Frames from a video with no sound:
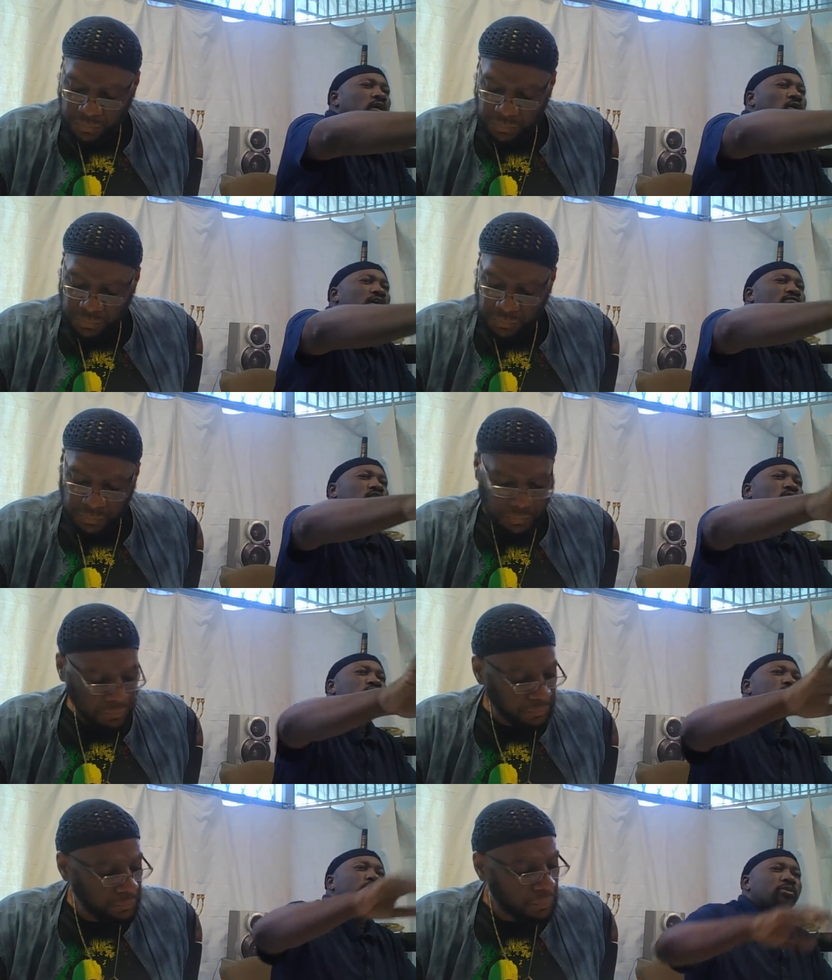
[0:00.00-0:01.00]
Speaker 1: y'all have gone
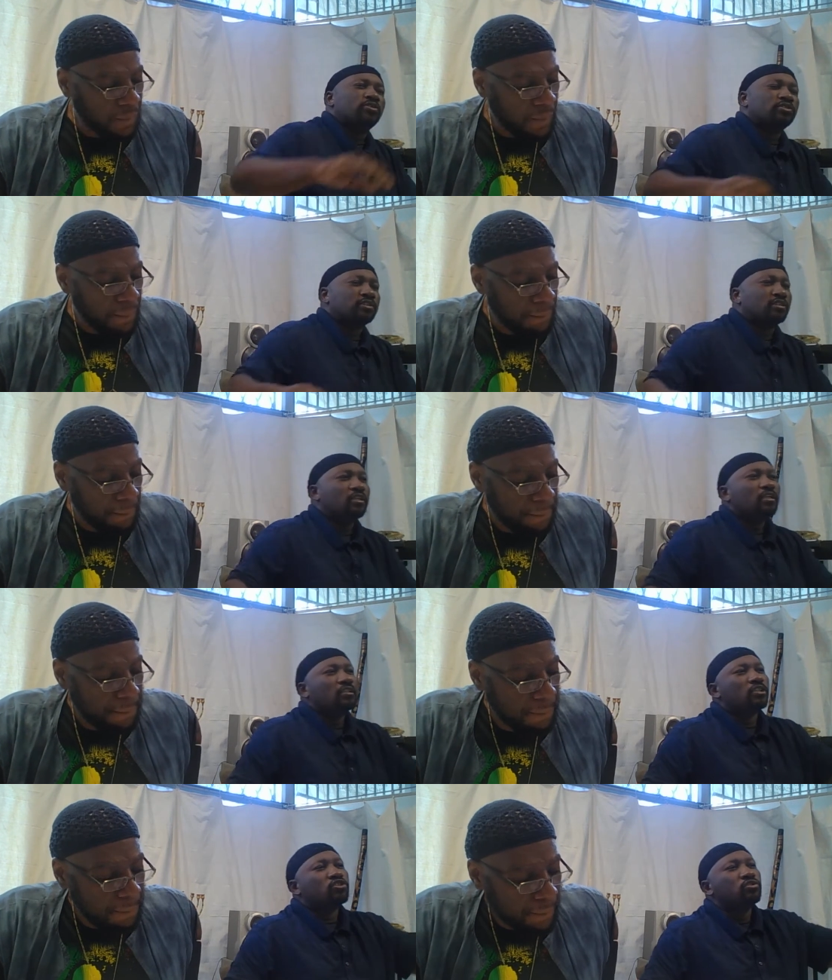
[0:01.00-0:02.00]
through personally
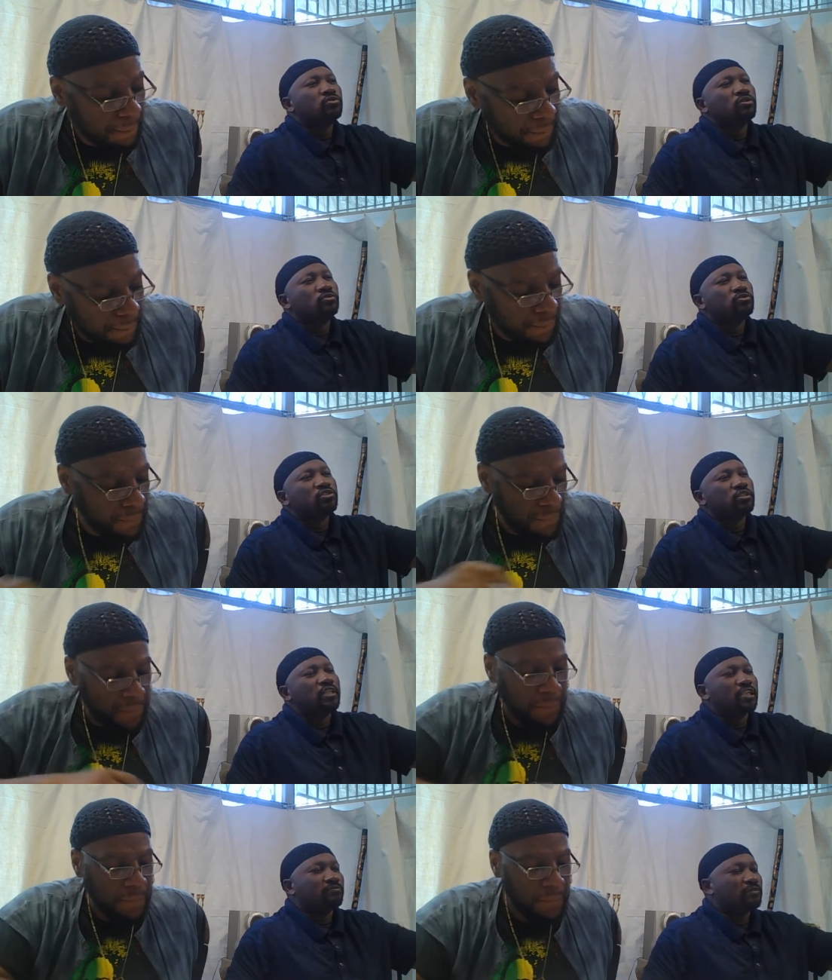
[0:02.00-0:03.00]
that you know you should
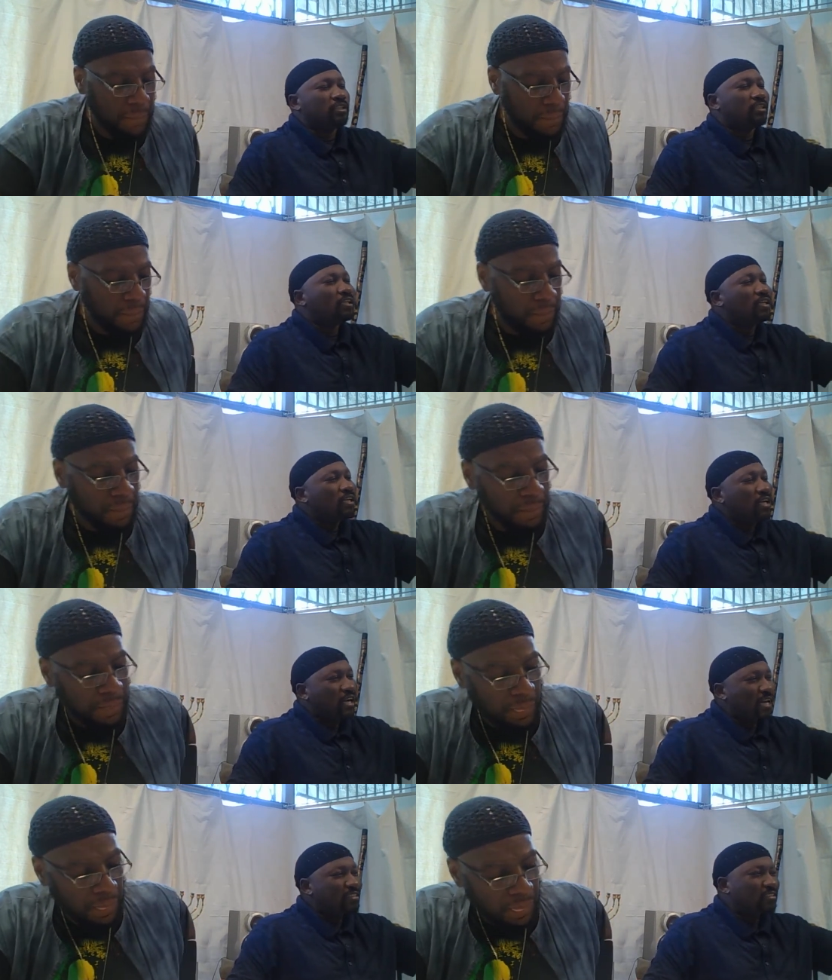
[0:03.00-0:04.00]
not have done.
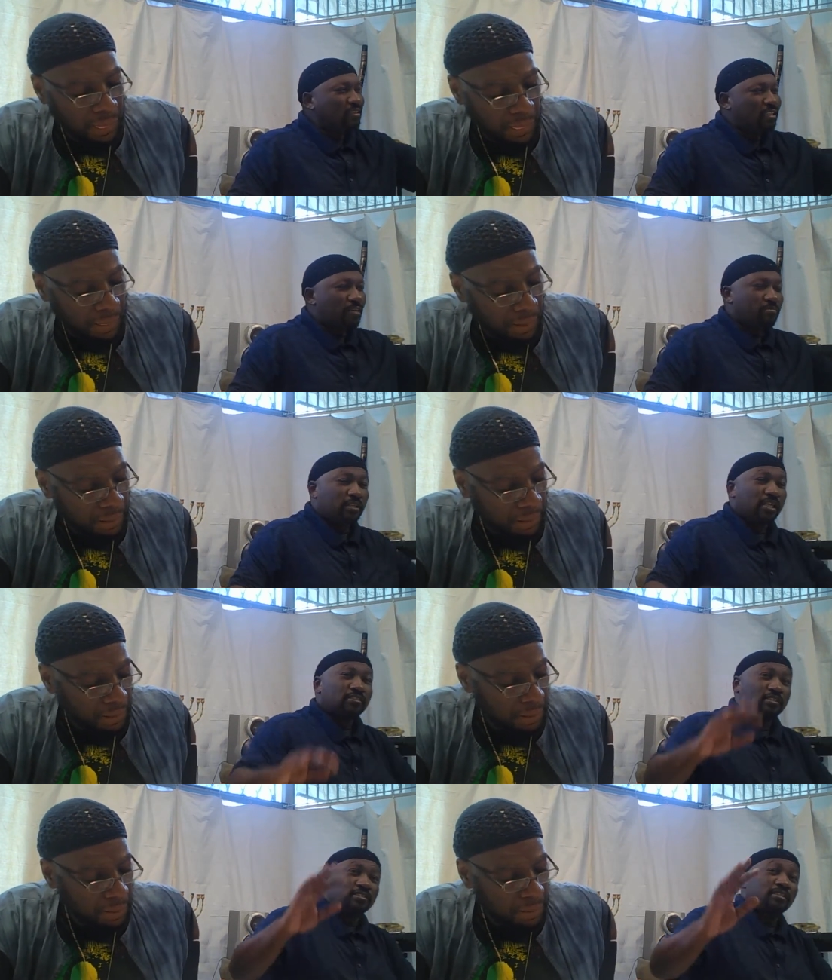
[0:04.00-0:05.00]
Hasn't it not been like
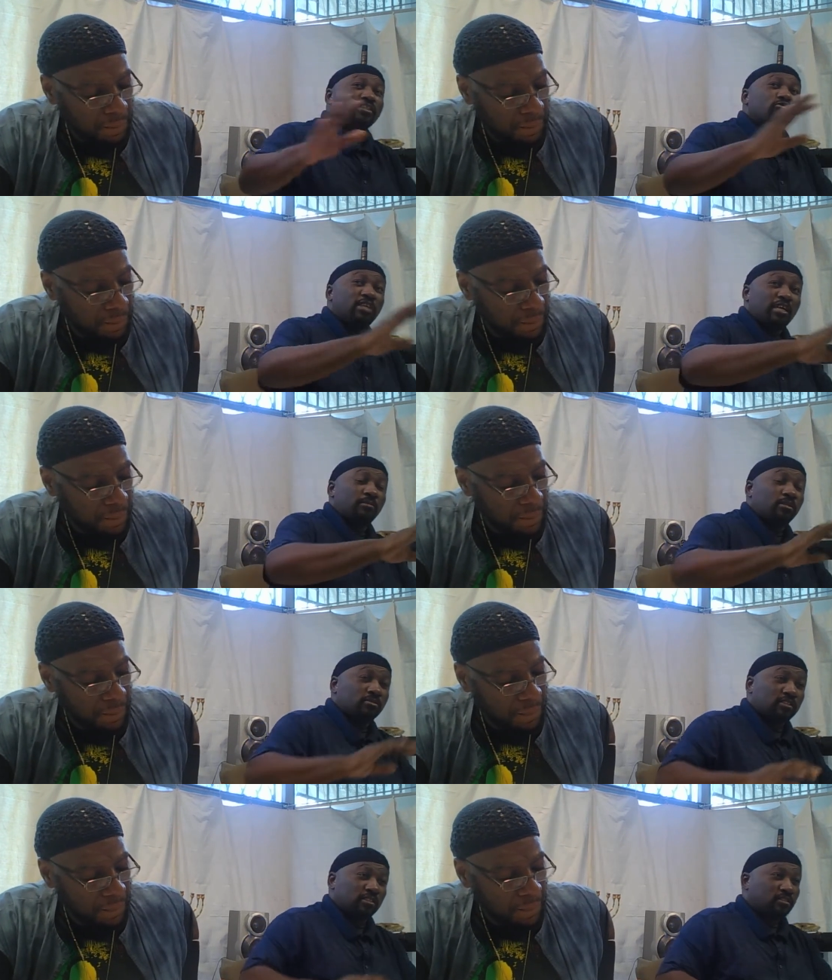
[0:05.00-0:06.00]
this? And then you came to your
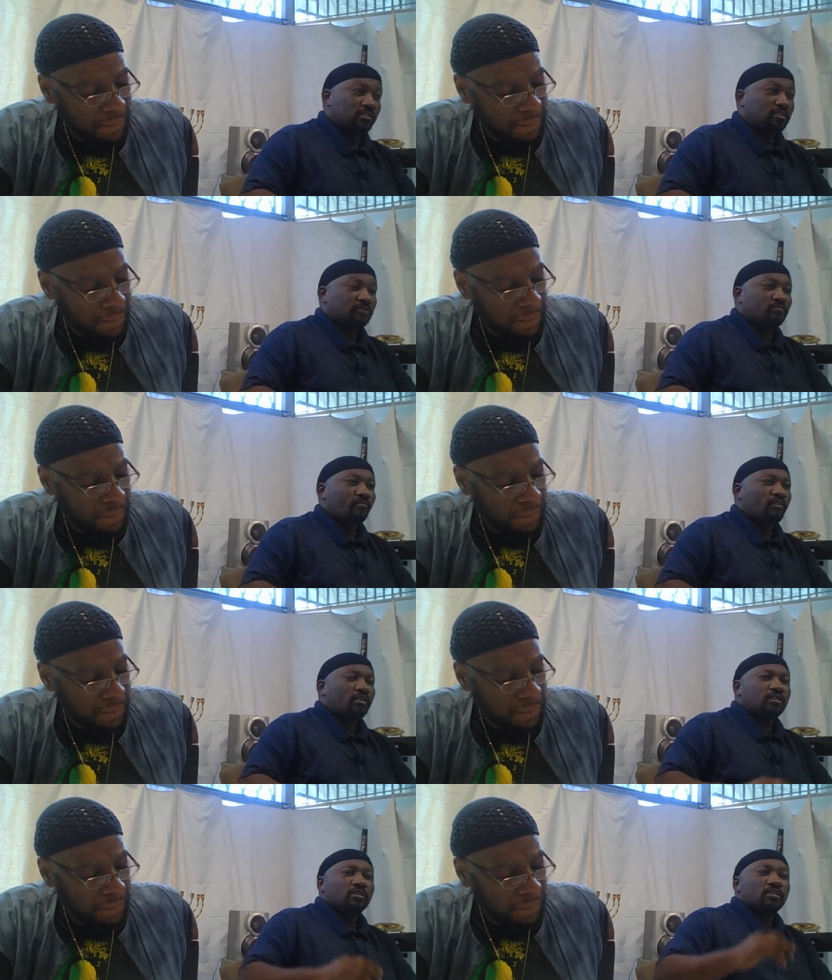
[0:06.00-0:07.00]
senses.
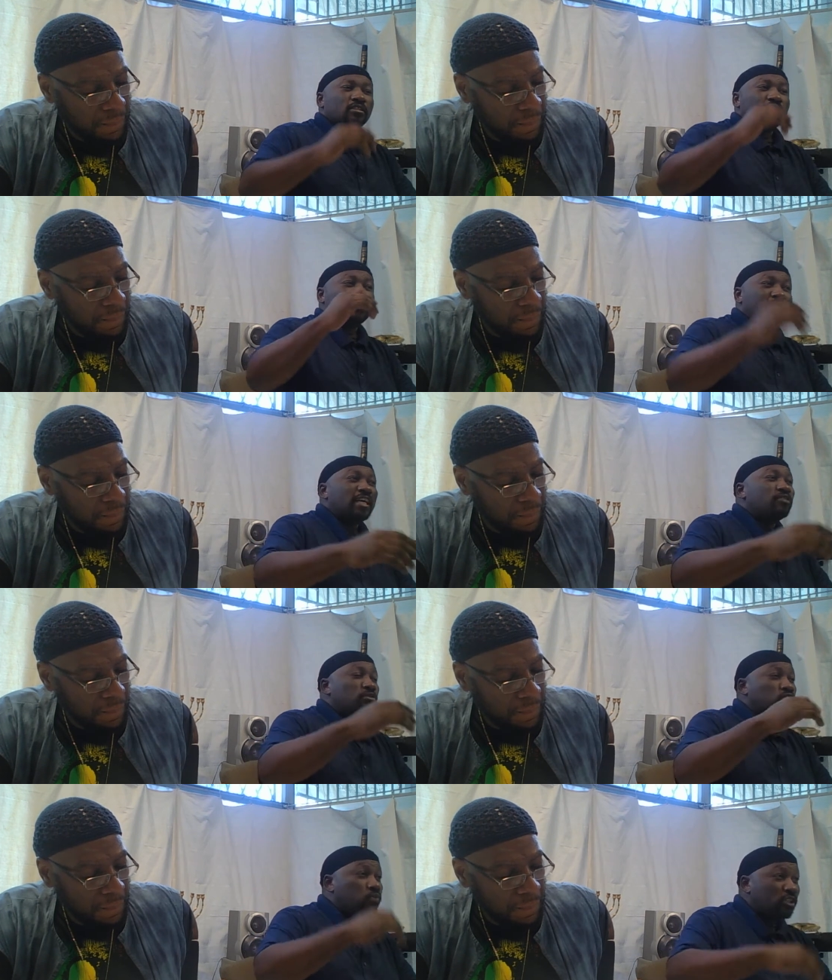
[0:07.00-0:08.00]
Satan
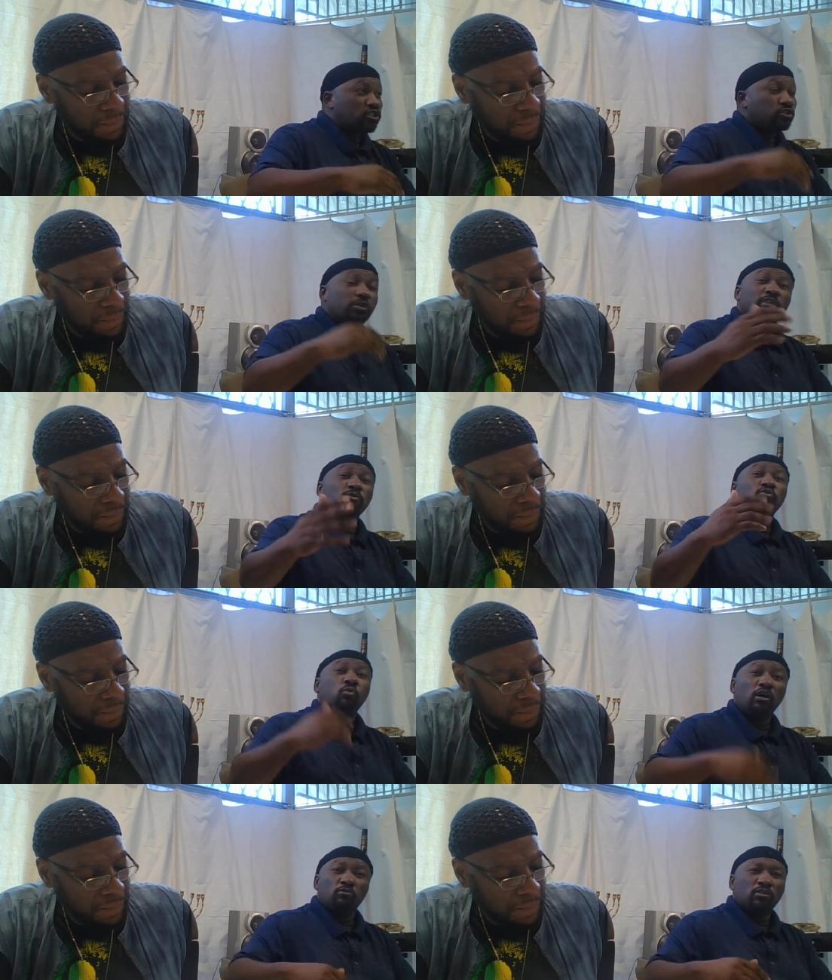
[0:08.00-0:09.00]
was with you. He was
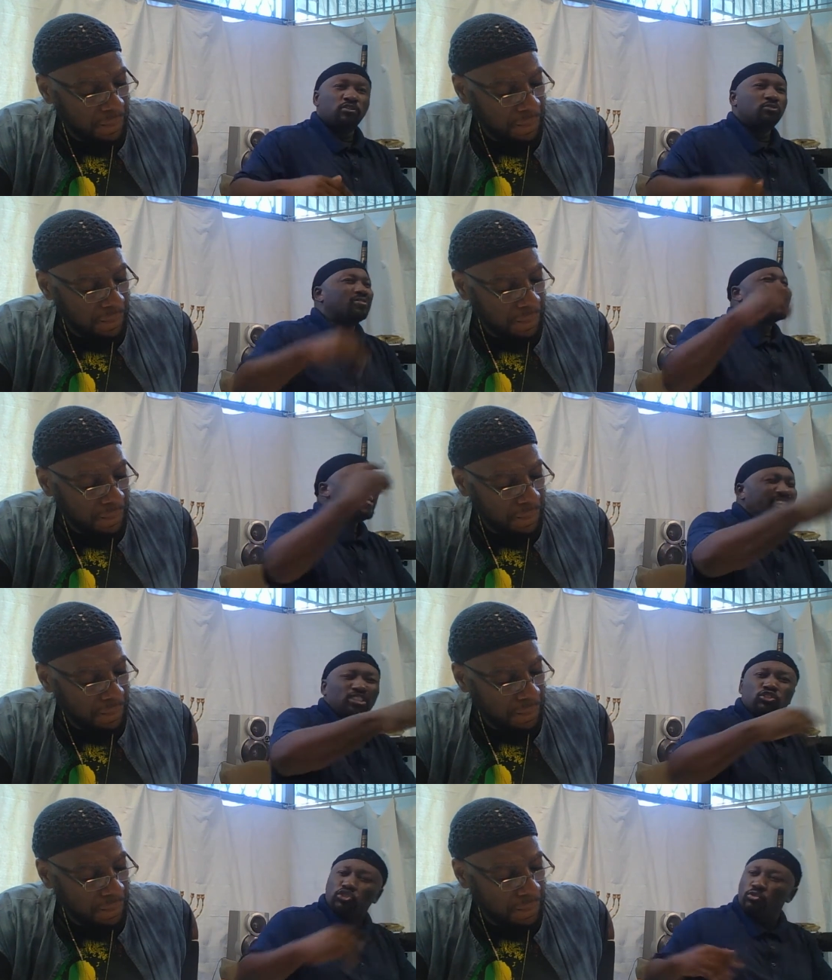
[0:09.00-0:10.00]
one with you. Not
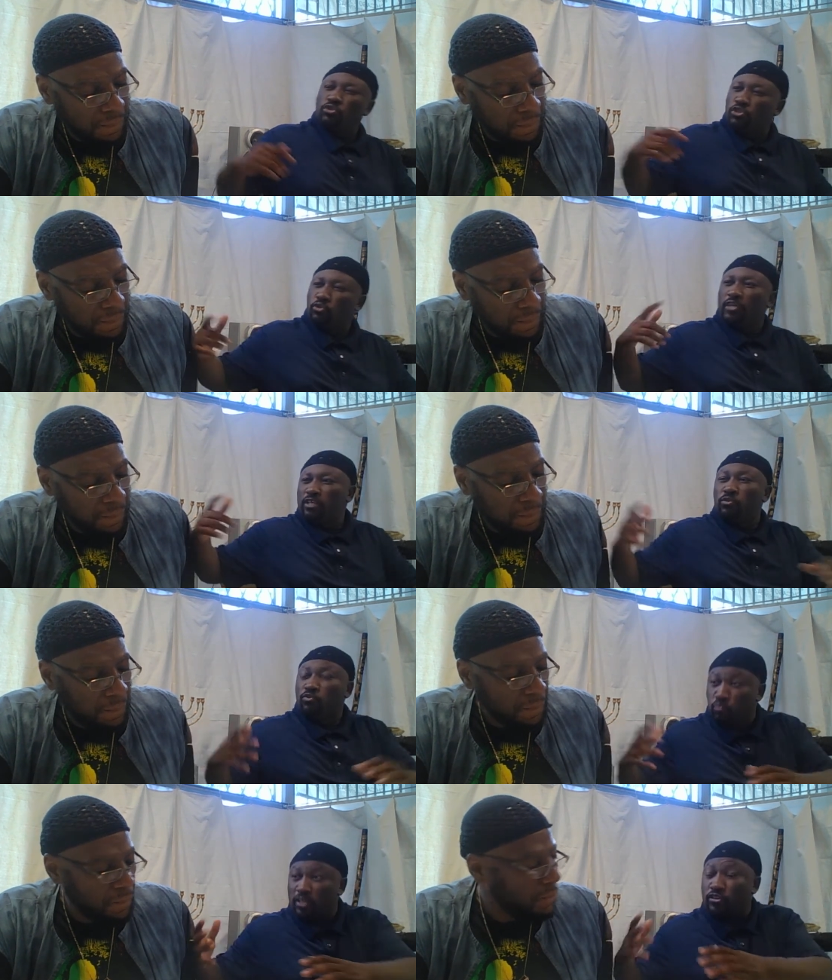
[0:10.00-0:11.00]
that you knew he was
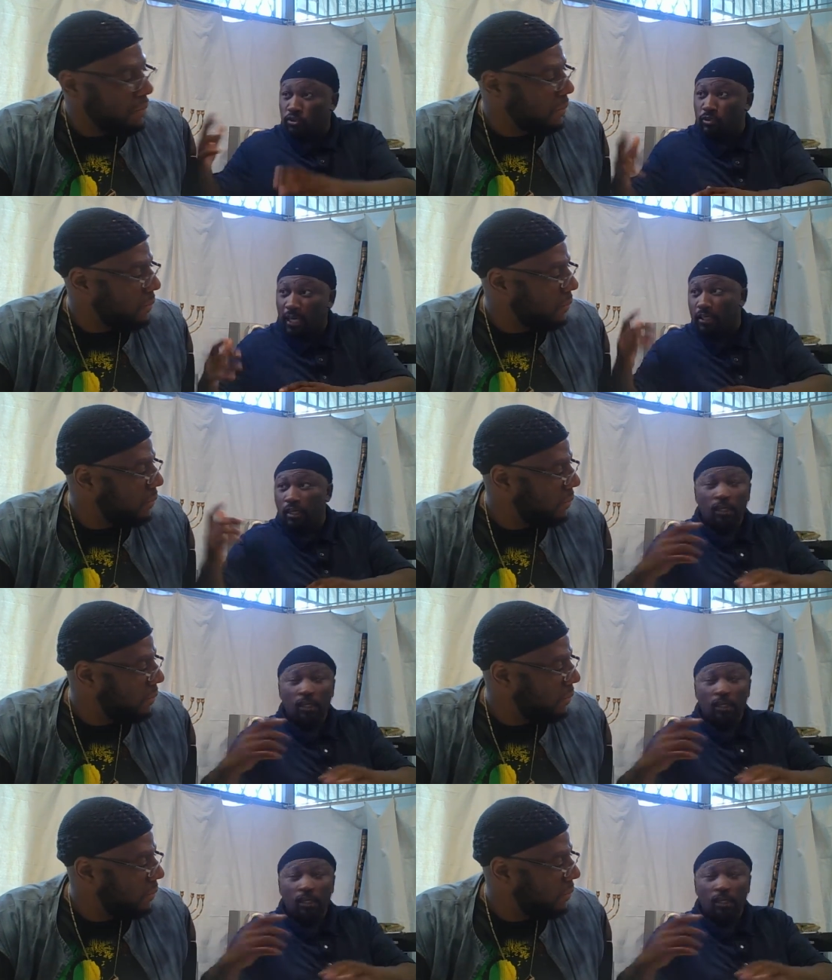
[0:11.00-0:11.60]
with you. Like